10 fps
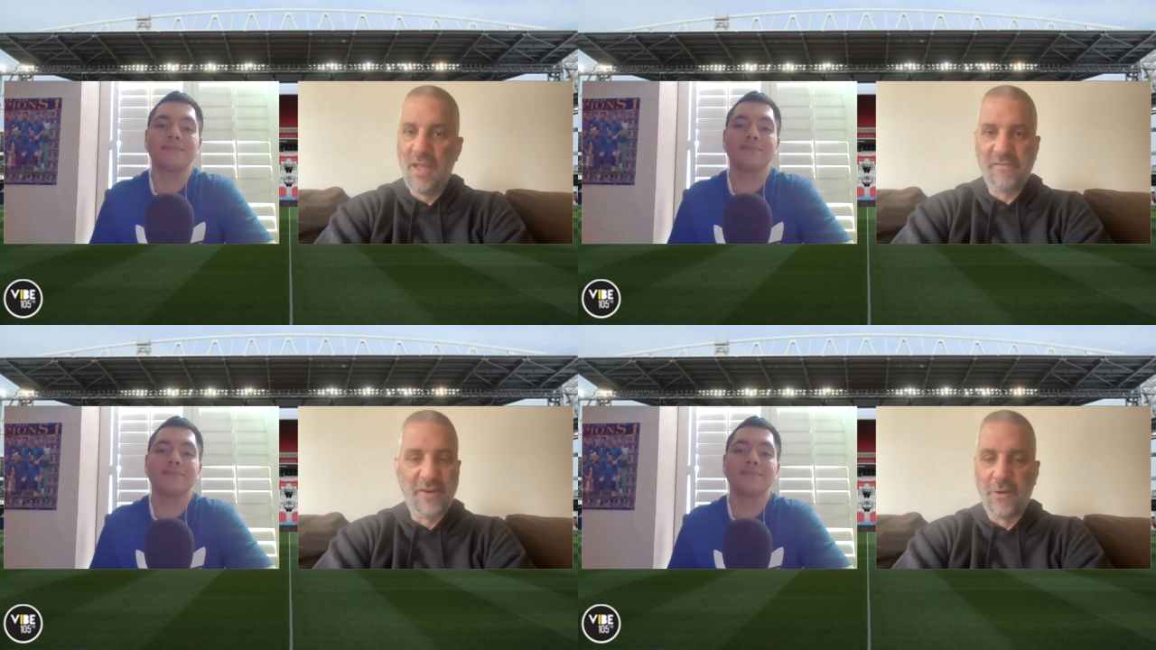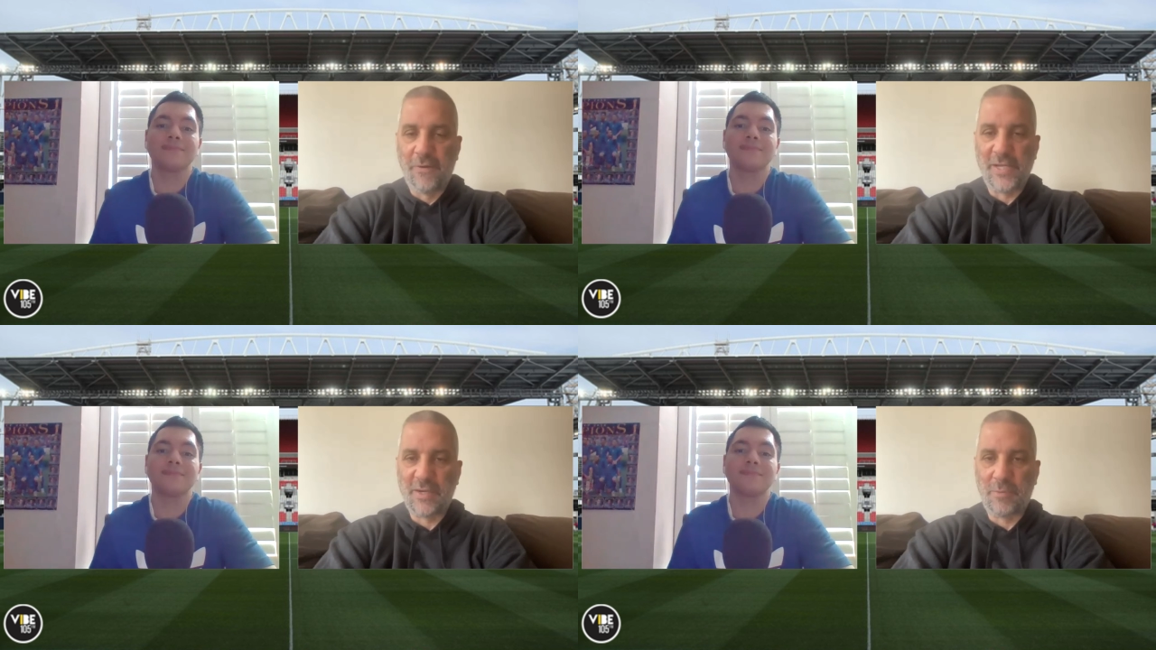Speaker 1: very
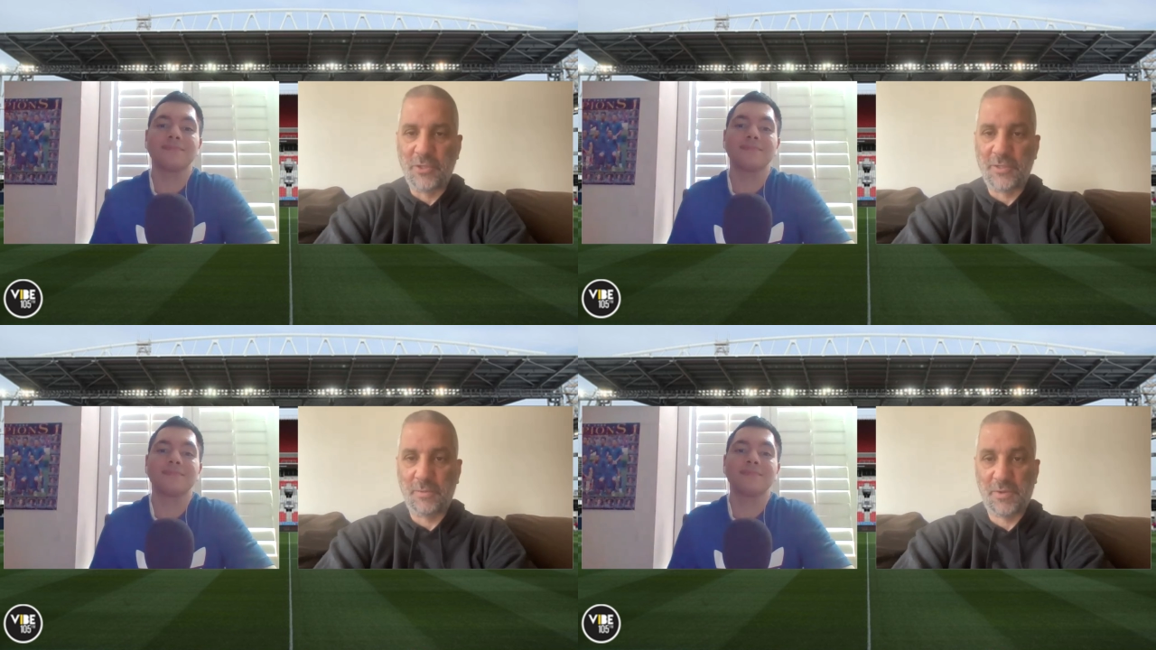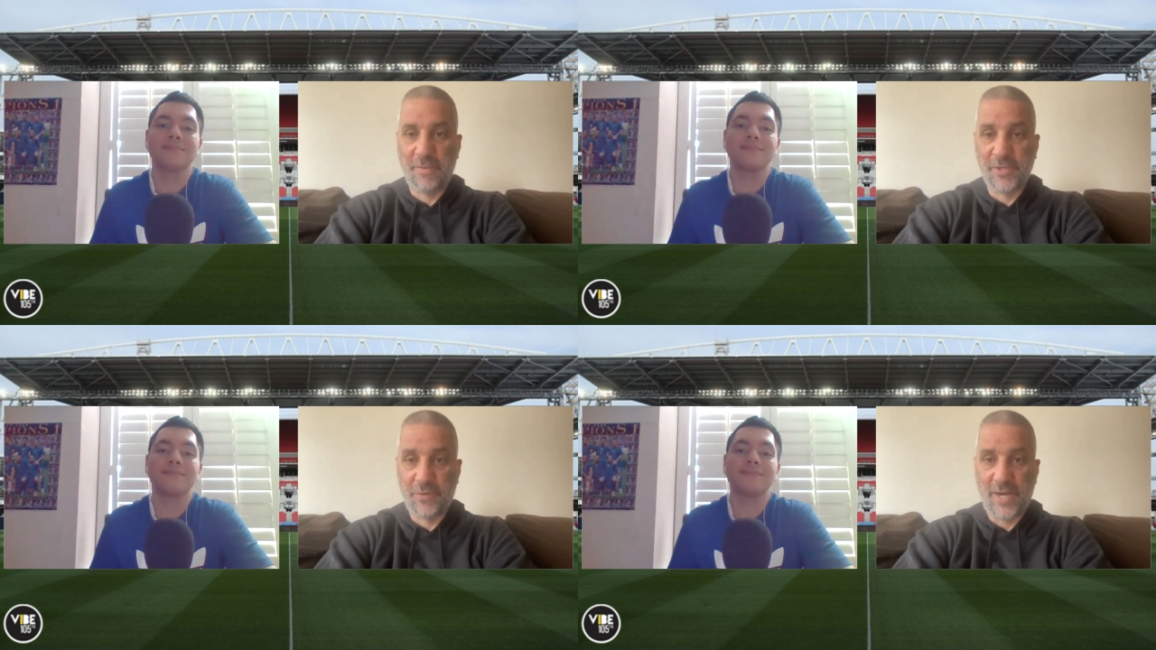reasonable
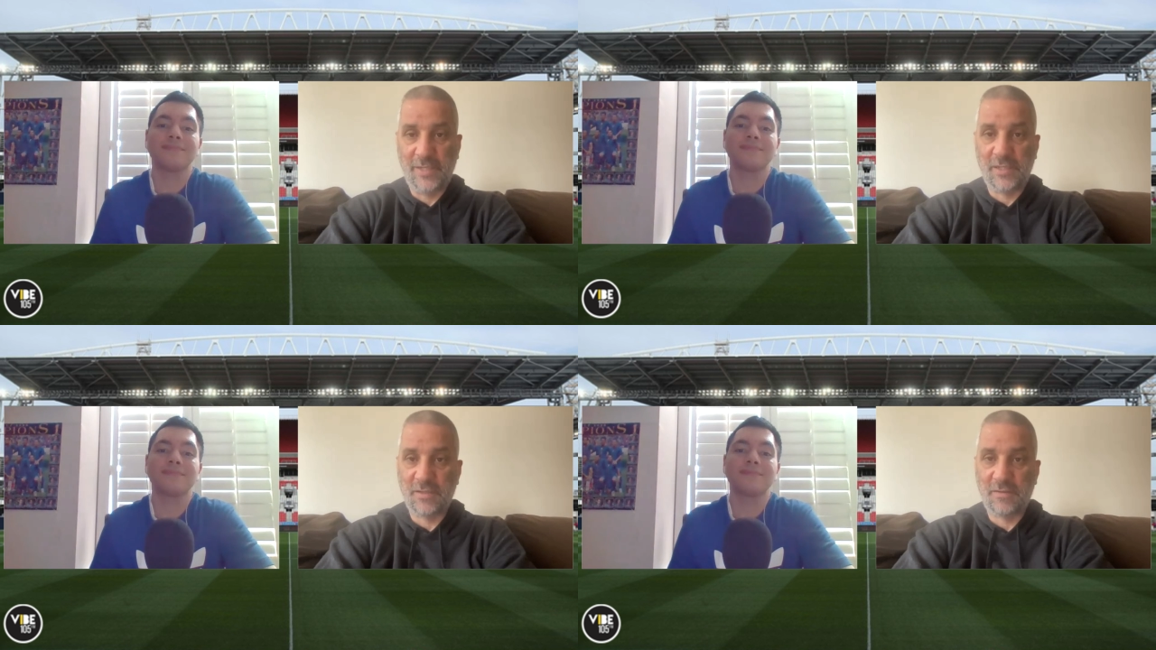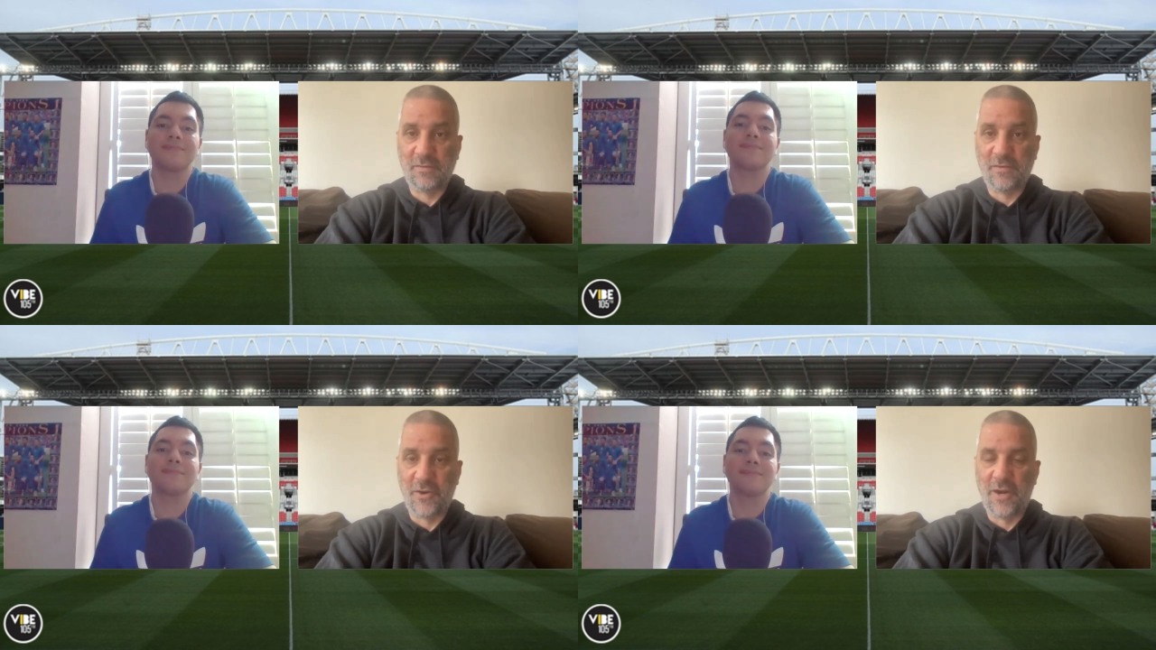subscription rates
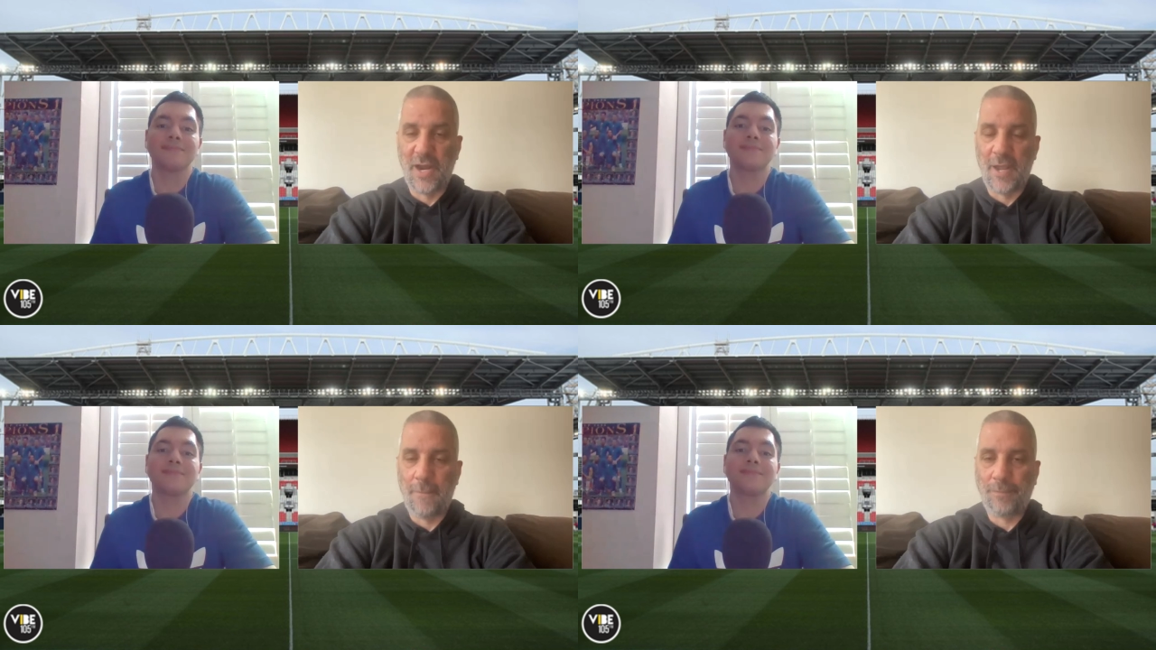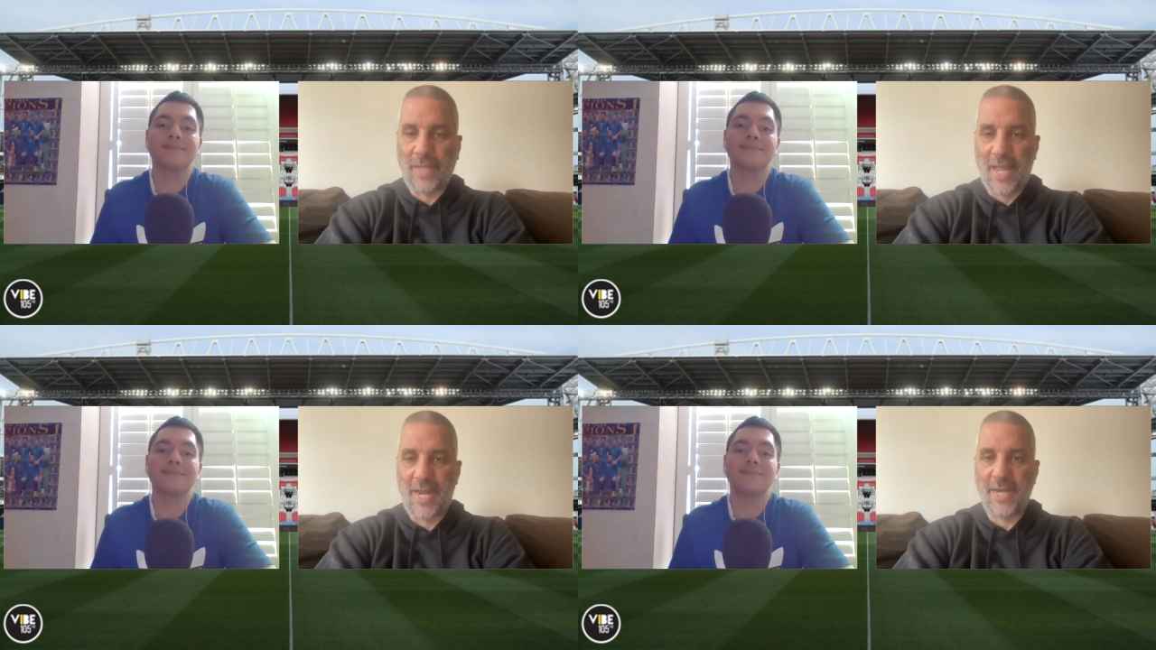for um,
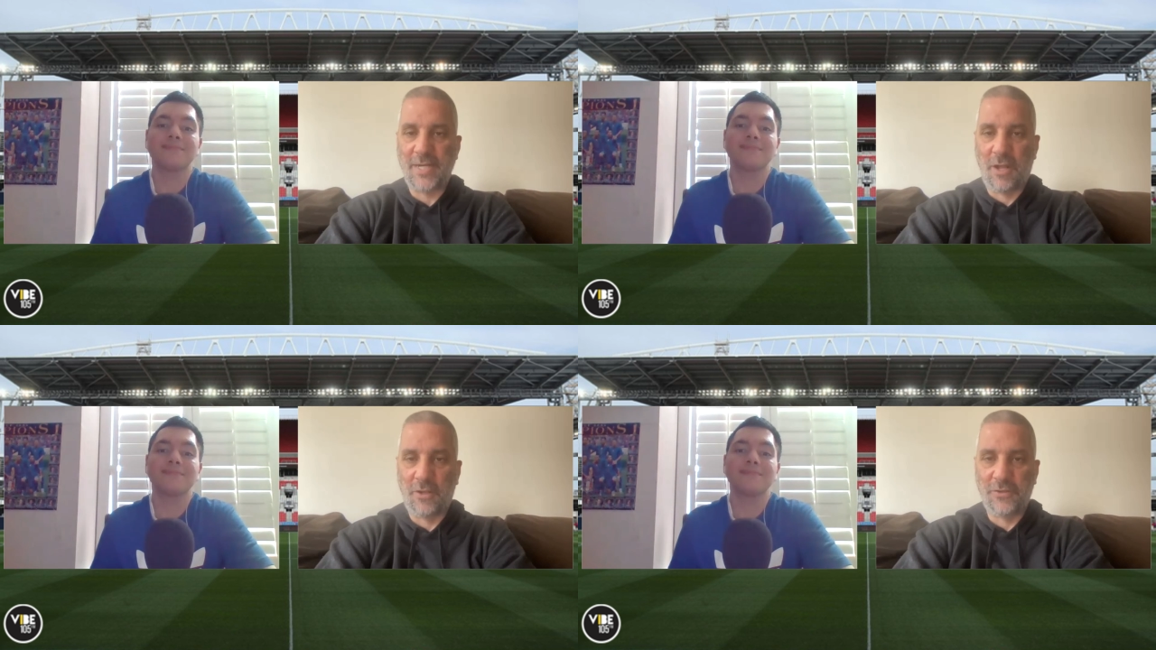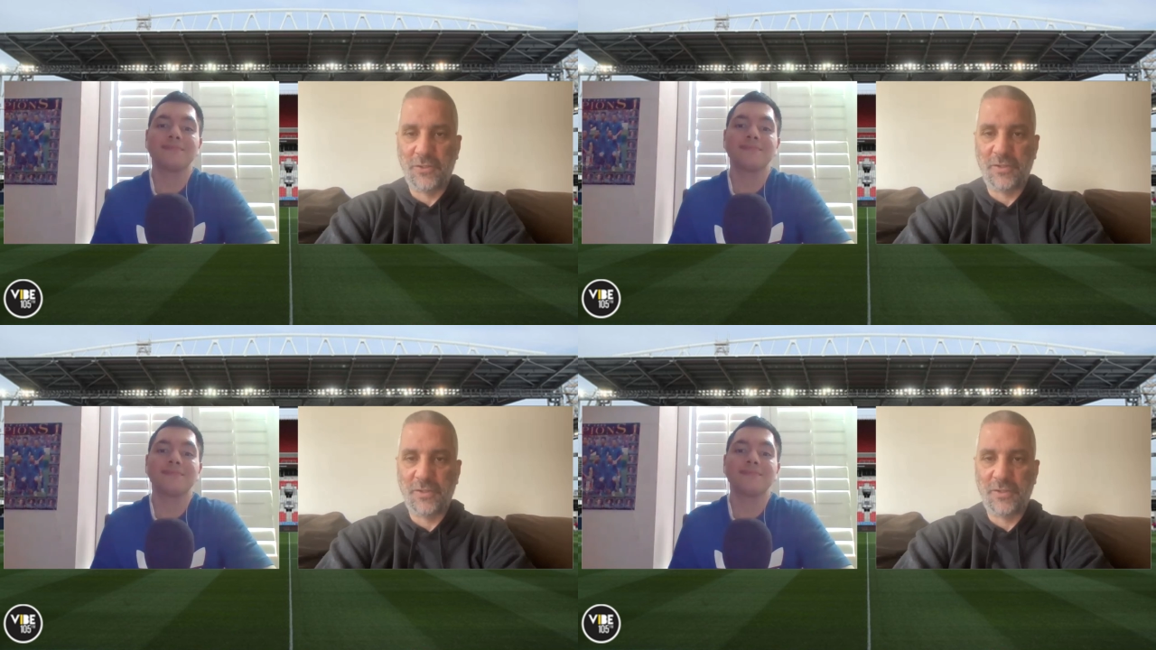at eight dollars